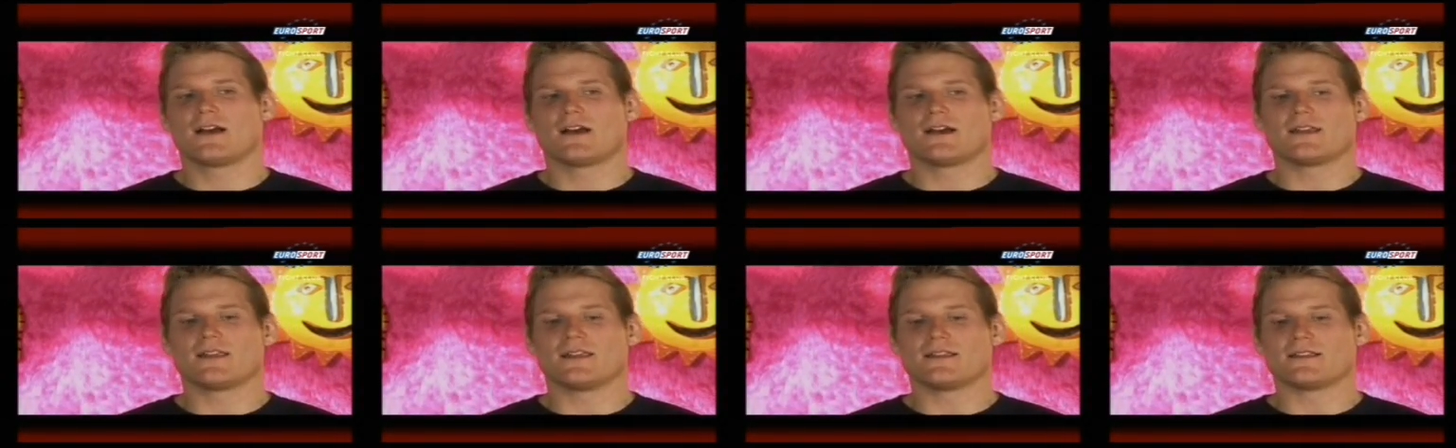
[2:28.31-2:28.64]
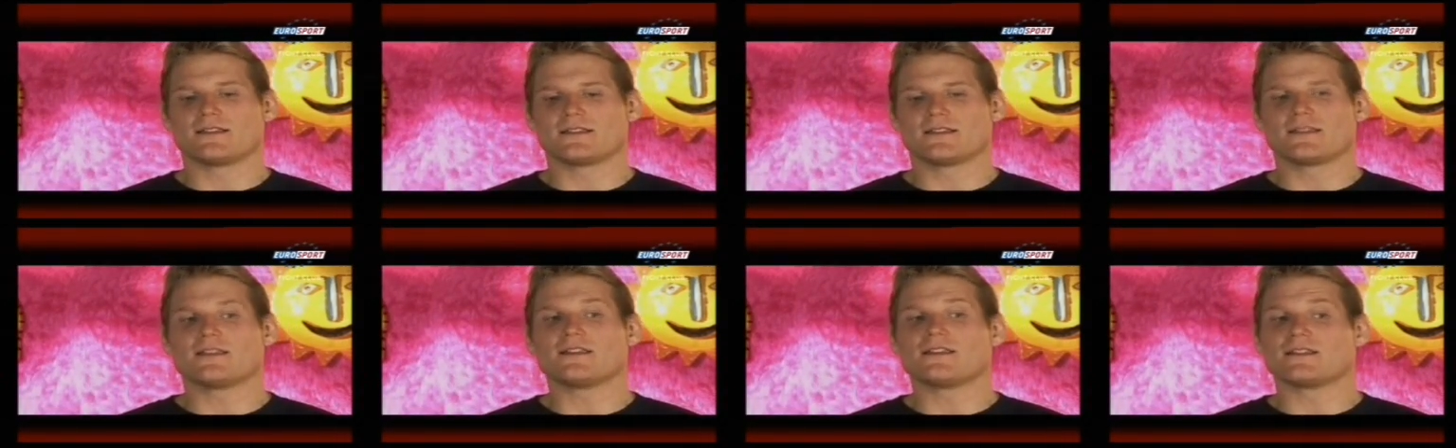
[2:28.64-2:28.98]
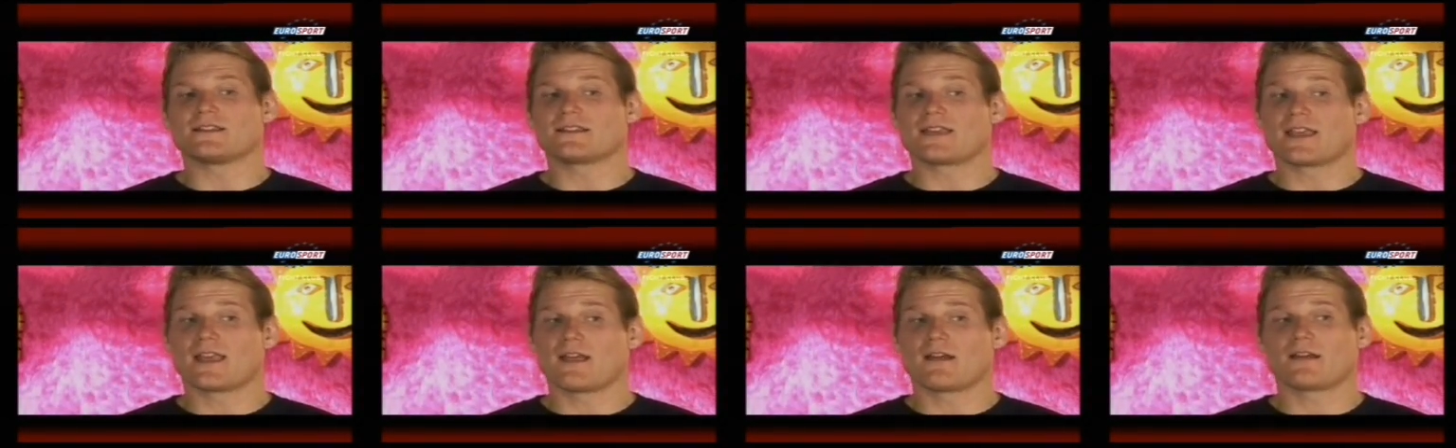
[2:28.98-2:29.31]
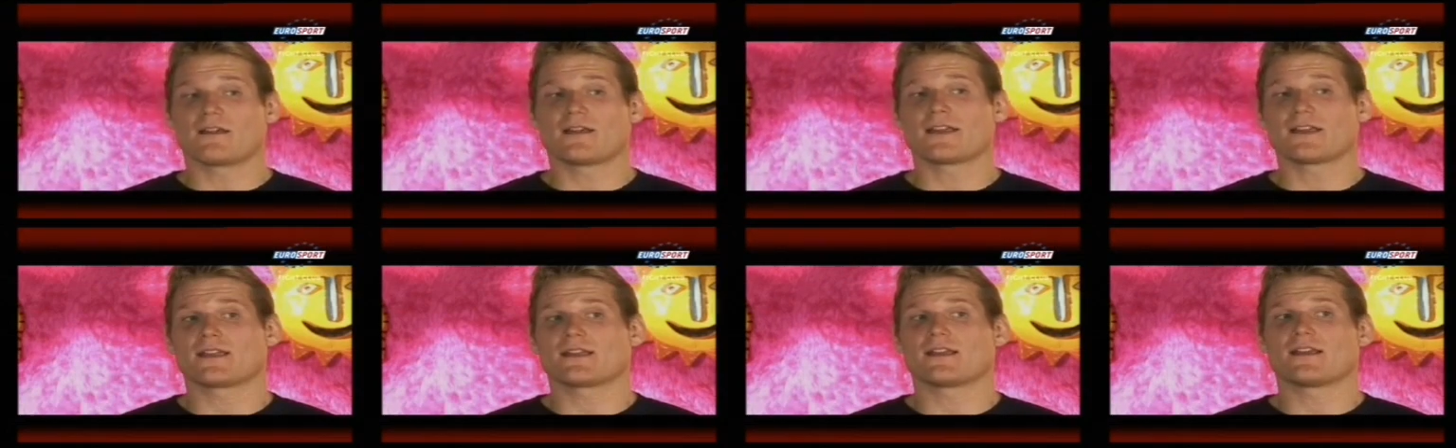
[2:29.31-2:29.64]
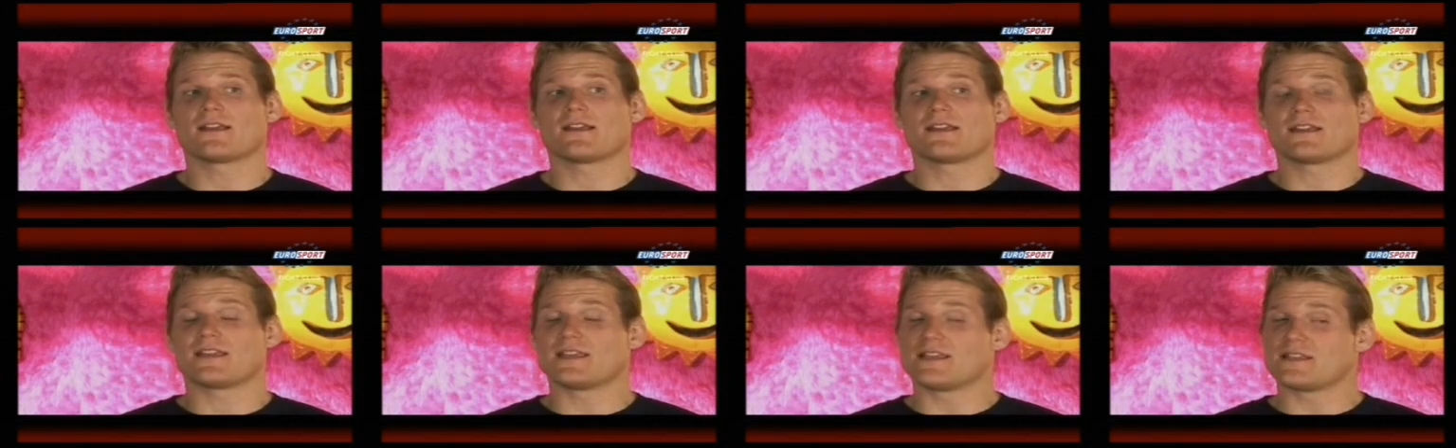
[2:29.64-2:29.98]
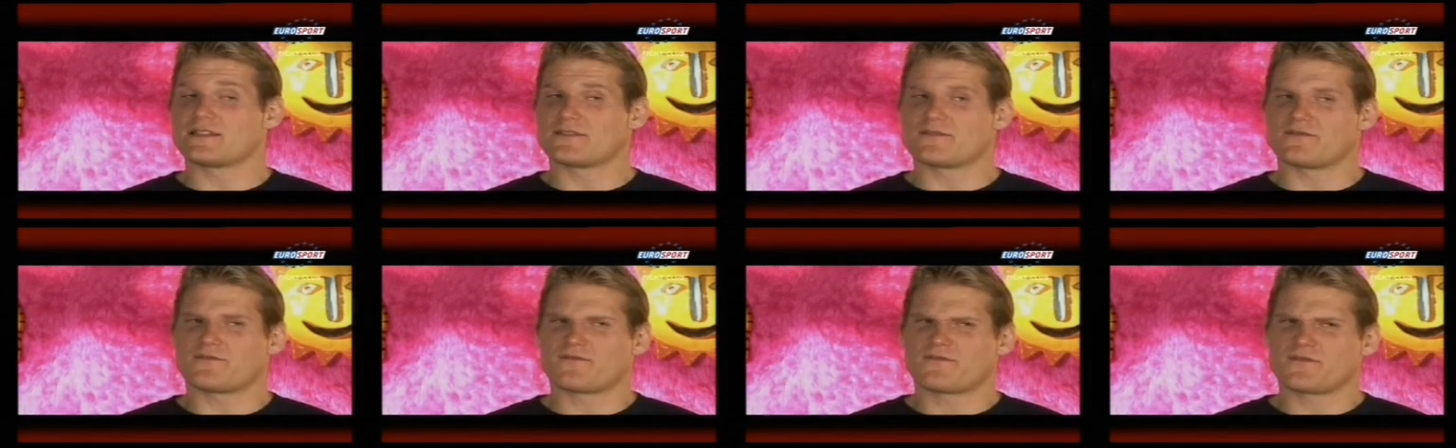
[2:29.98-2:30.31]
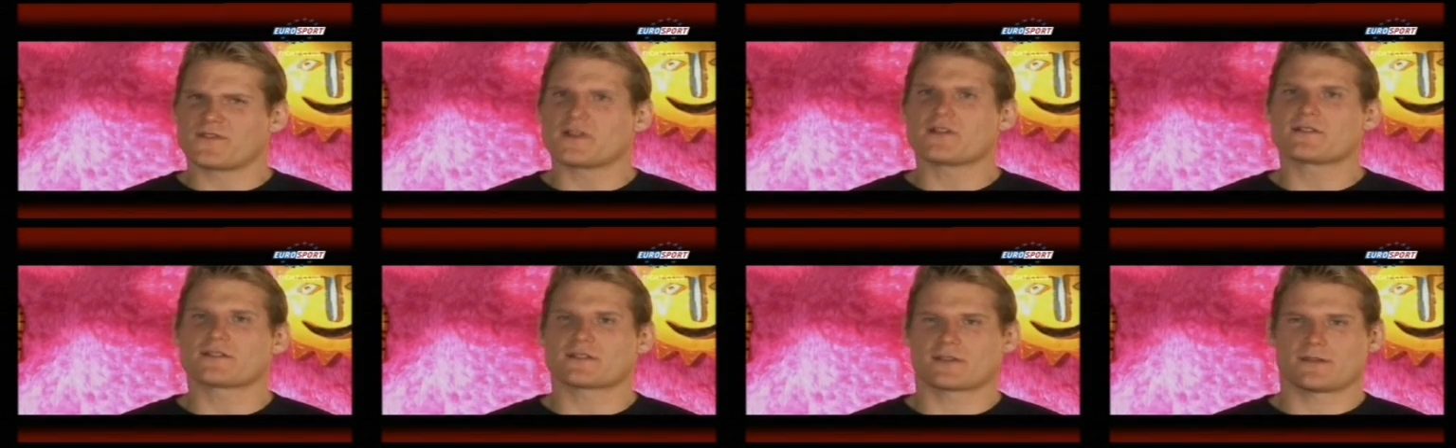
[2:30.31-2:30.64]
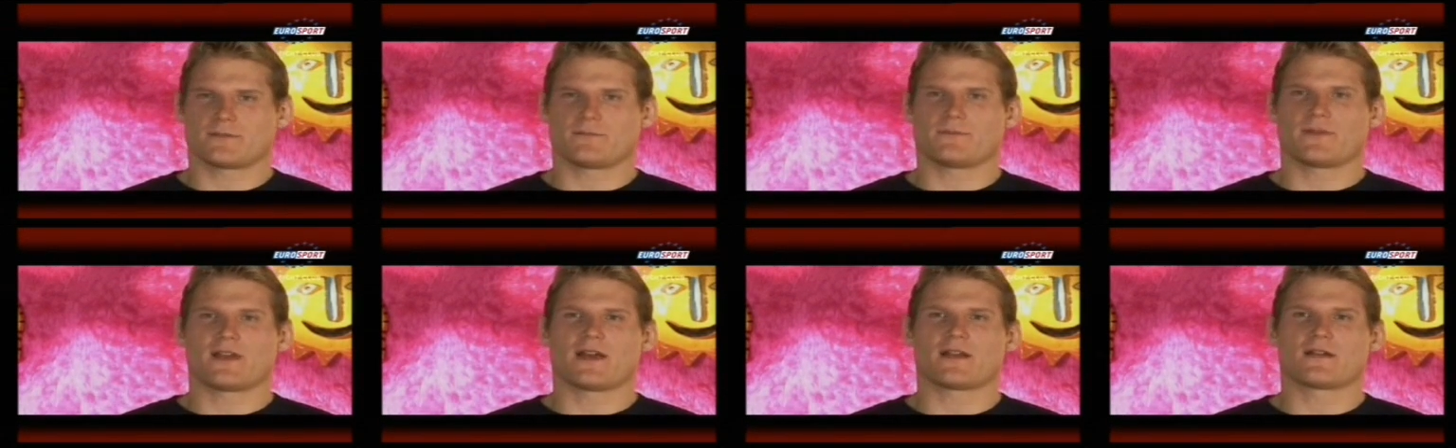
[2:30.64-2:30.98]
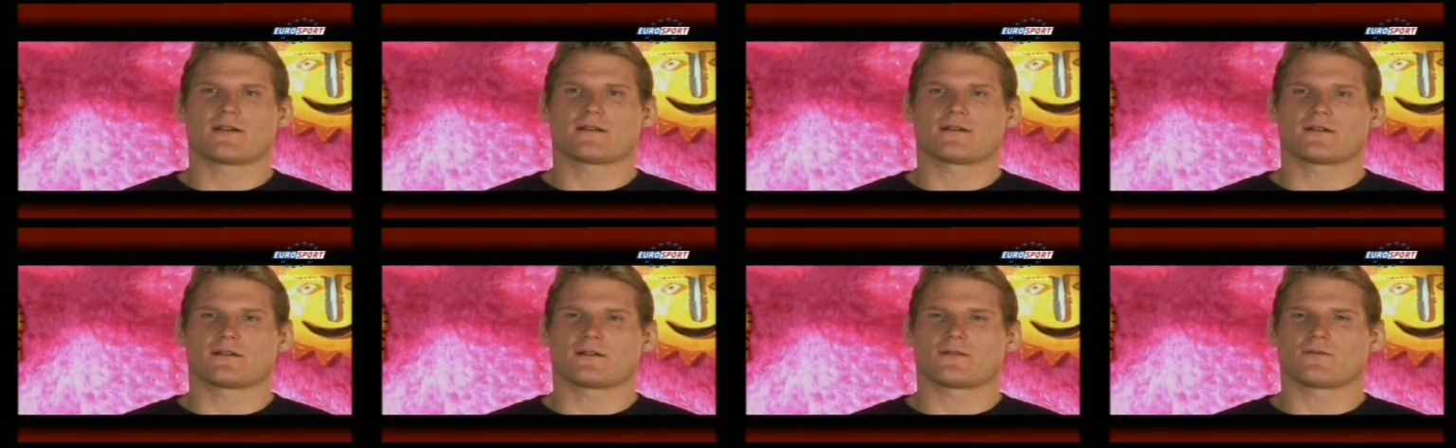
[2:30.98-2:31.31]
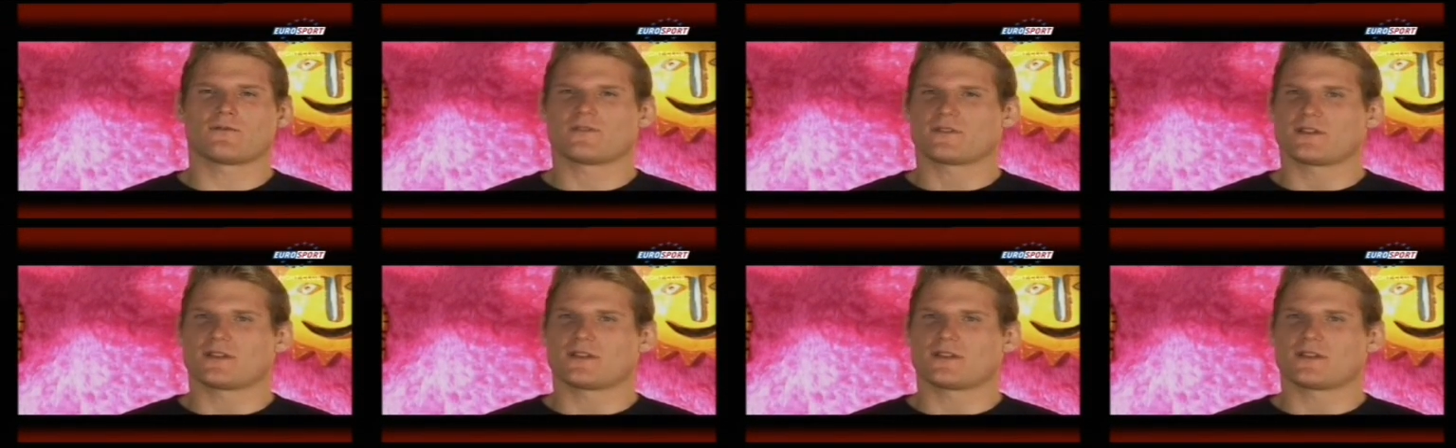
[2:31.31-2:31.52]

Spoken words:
He's caring. He's a fierce competitor.